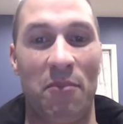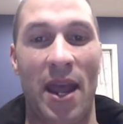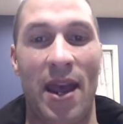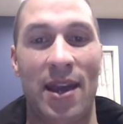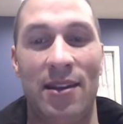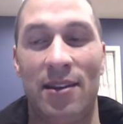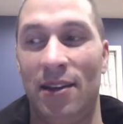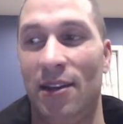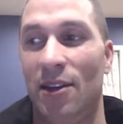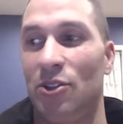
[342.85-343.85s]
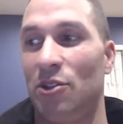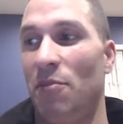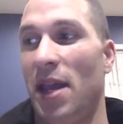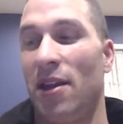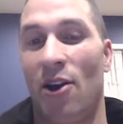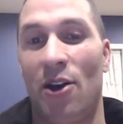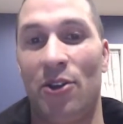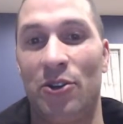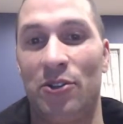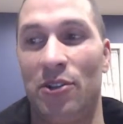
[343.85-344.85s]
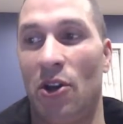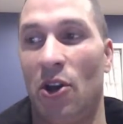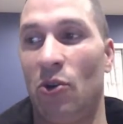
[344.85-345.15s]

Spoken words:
man and to make others,